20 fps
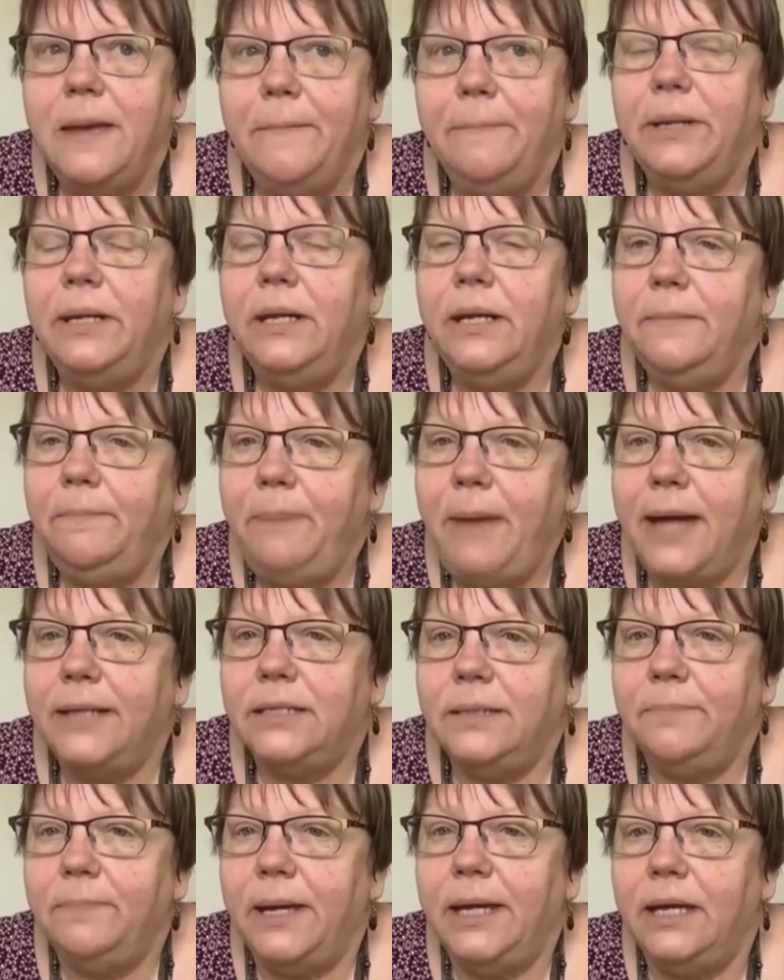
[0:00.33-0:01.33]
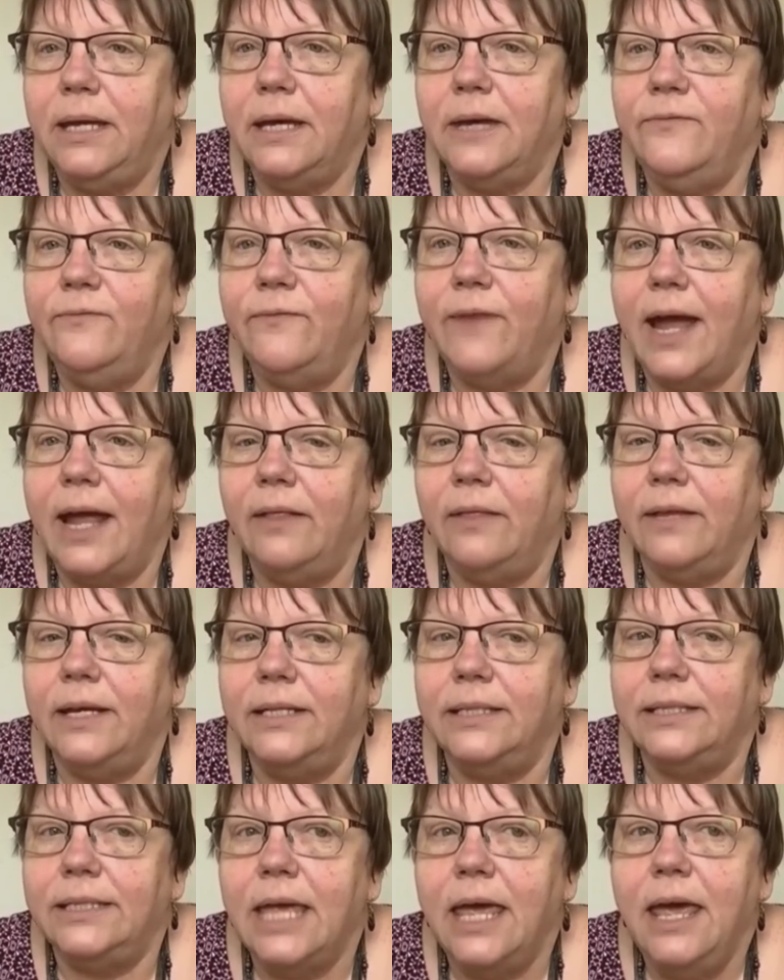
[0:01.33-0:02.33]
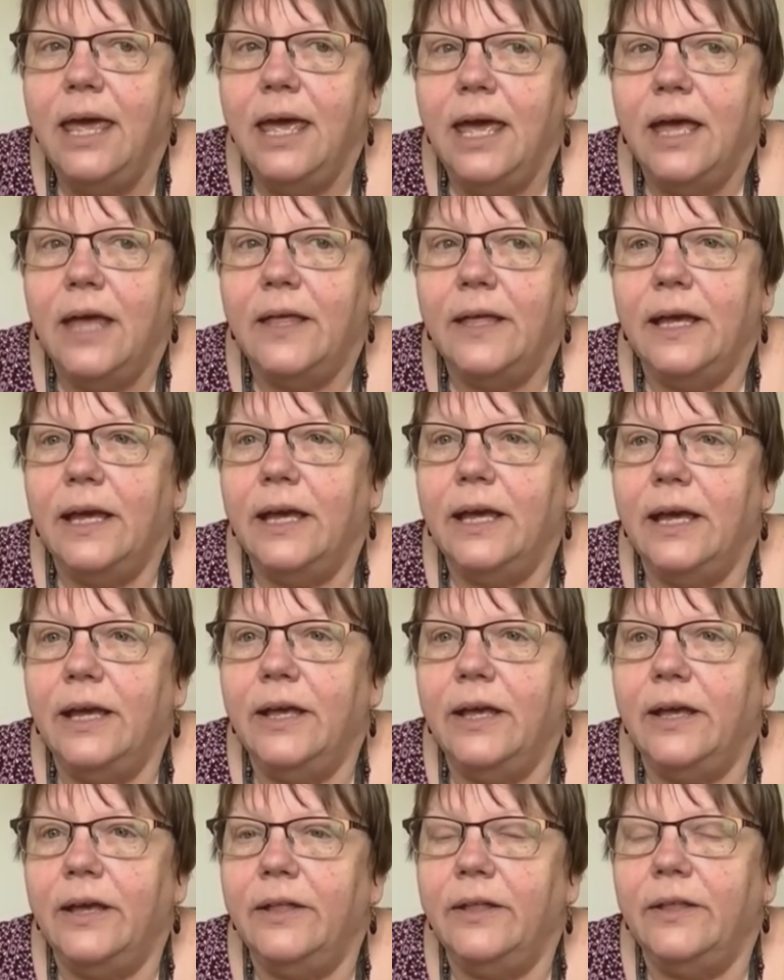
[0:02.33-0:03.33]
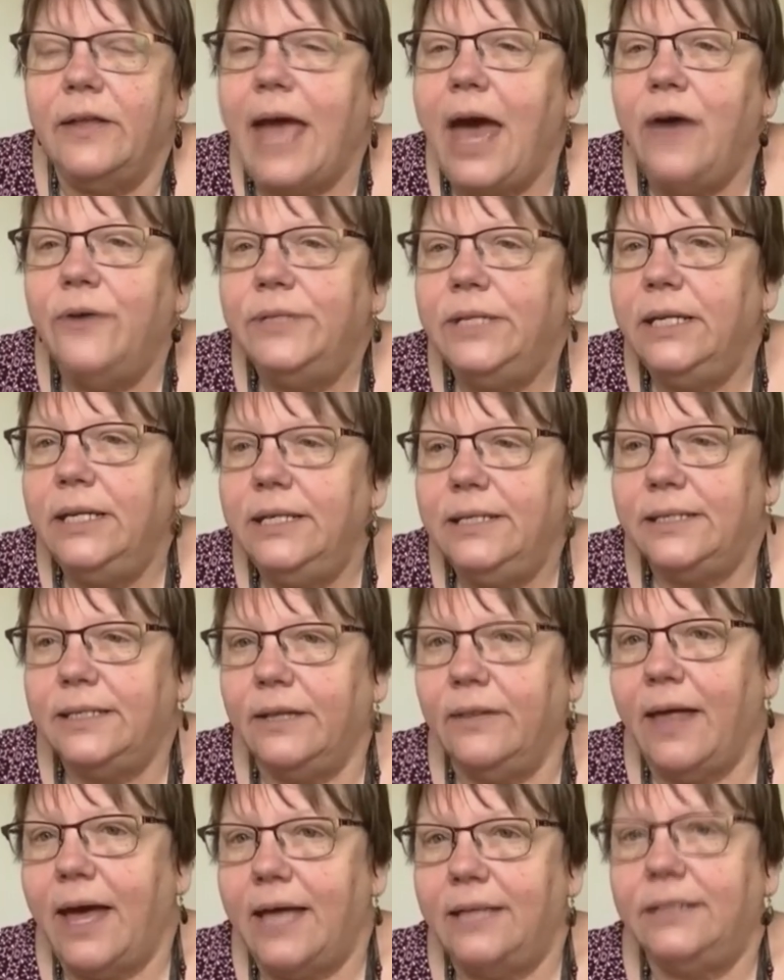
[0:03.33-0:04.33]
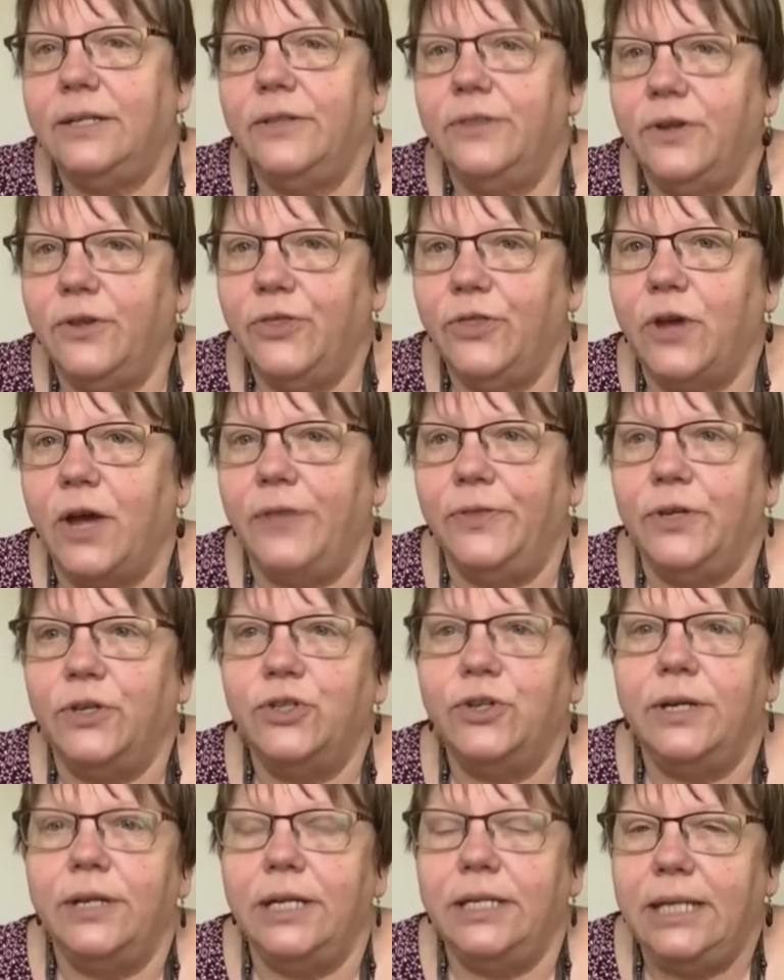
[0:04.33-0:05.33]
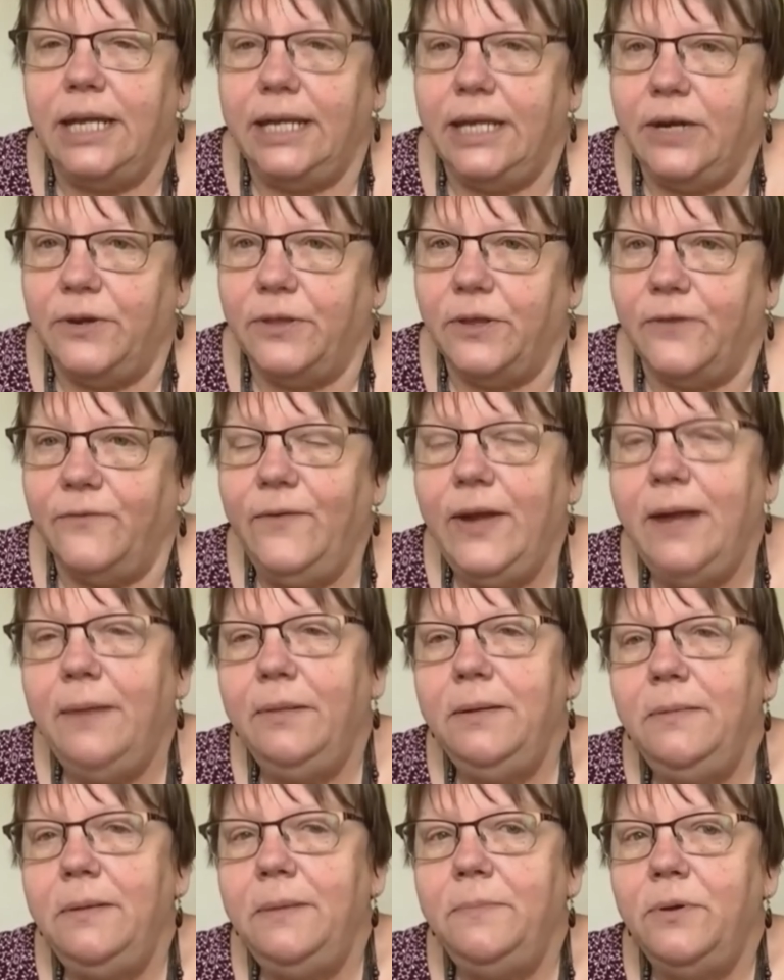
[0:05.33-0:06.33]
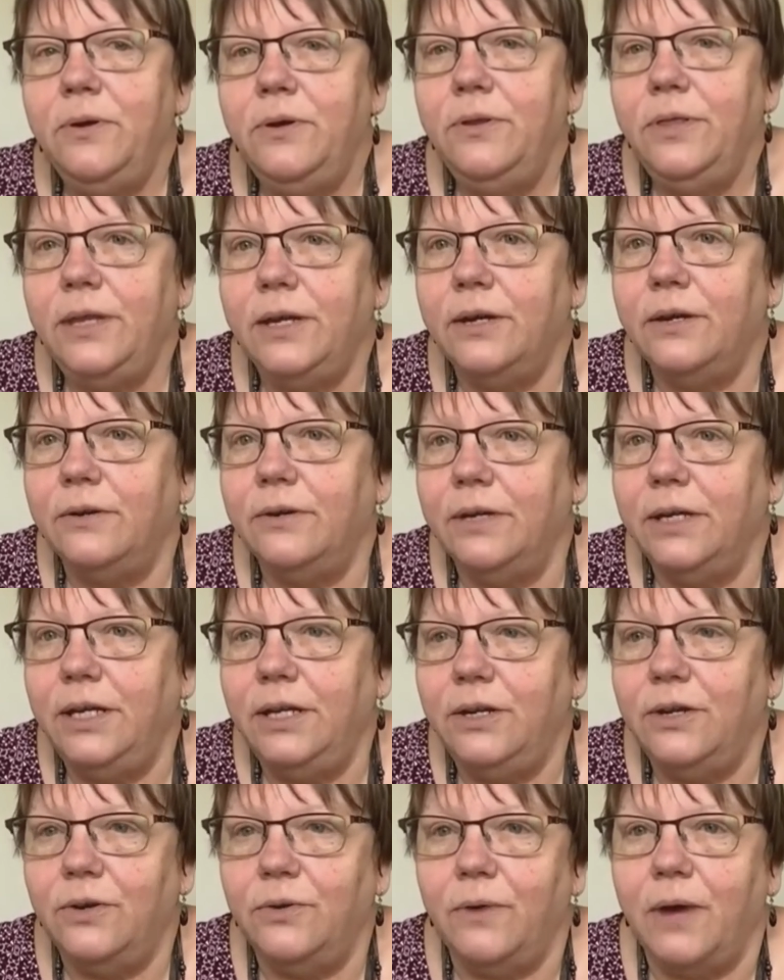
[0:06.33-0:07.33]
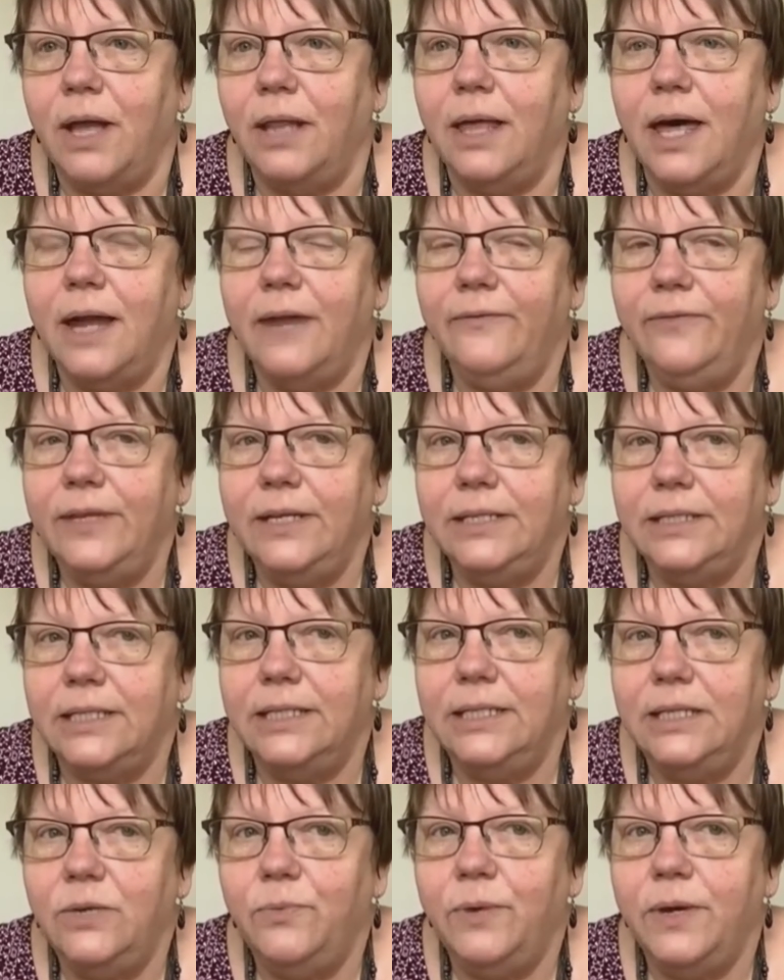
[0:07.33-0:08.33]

been impacted by gun violence, housing is the last on their thought. They're trying to take care of their family members. They're, you know, a lot of things to deal